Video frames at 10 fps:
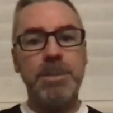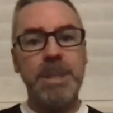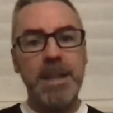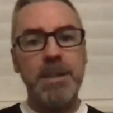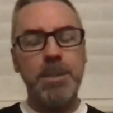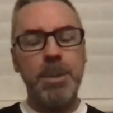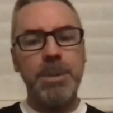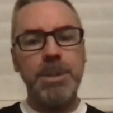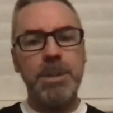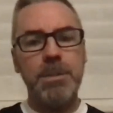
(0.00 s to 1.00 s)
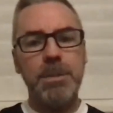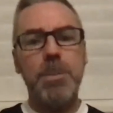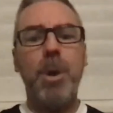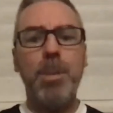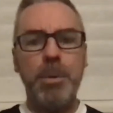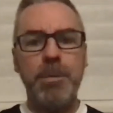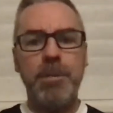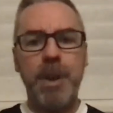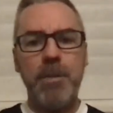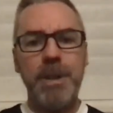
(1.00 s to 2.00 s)
second bonus to pop over
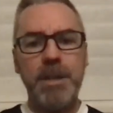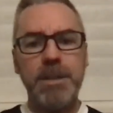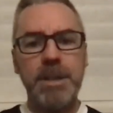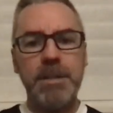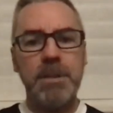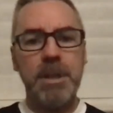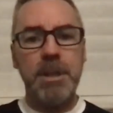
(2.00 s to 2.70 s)
Valverde, and